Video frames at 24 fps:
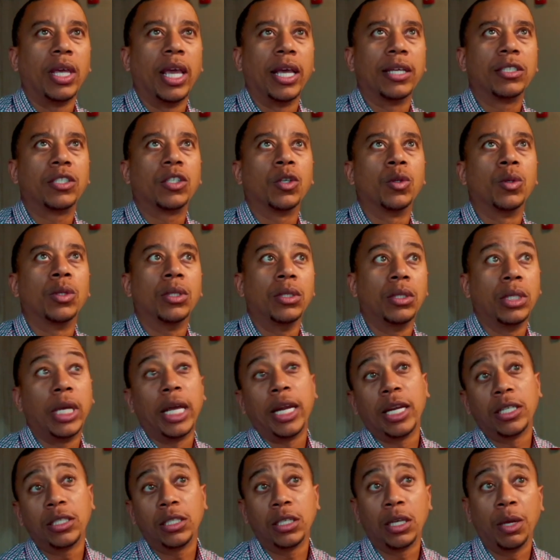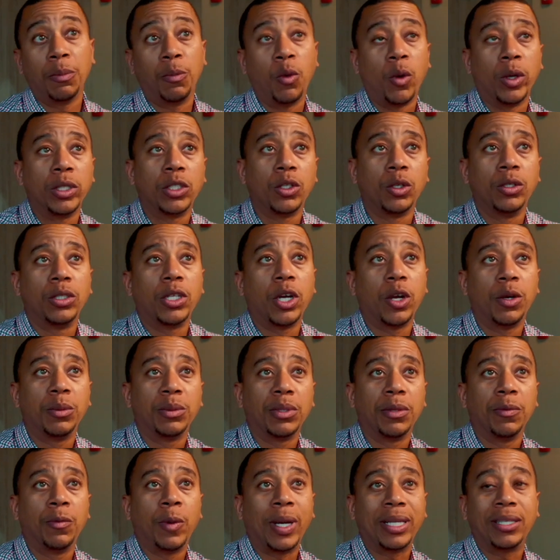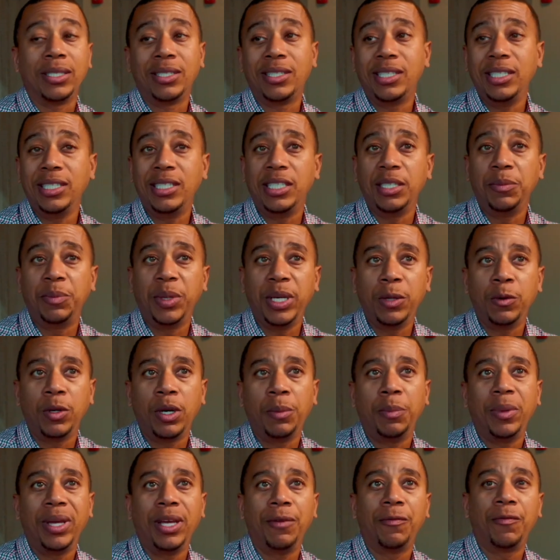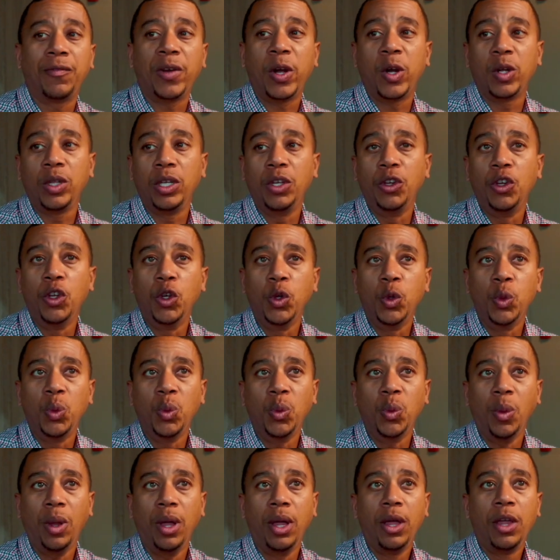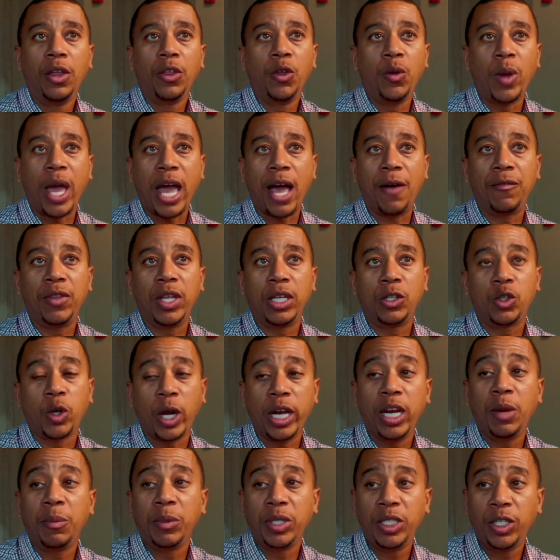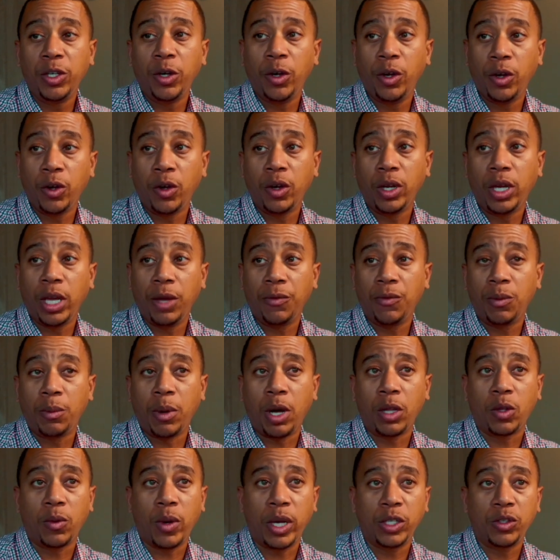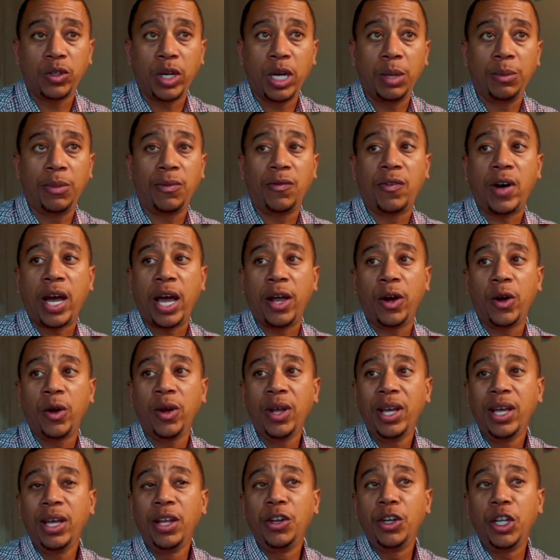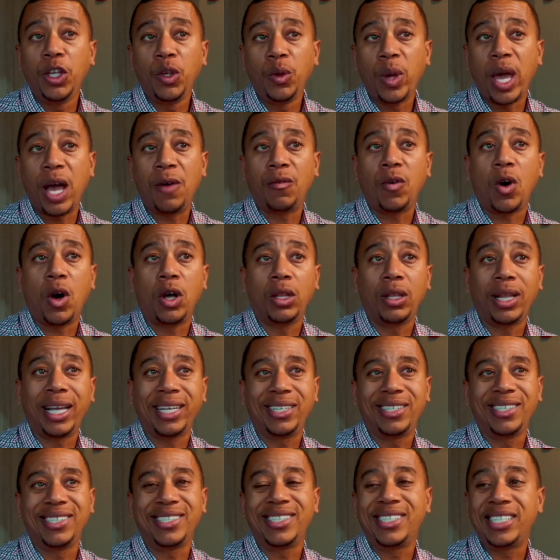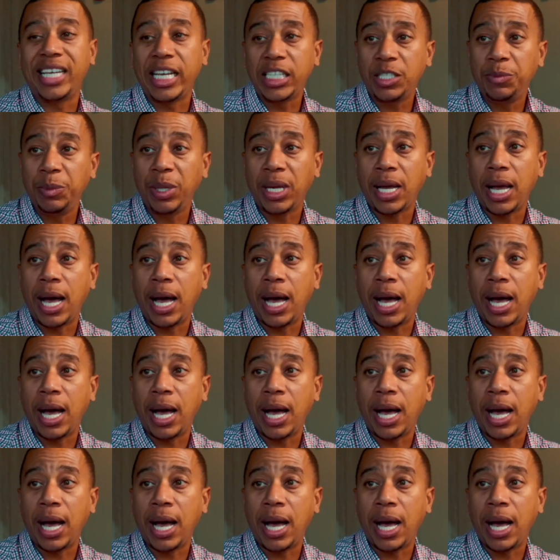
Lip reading: So that's a good point. So in terms of like the CCP, with it being fairly new, you have the training material you're going to get from an authorized training provider. Then you have all like the assessment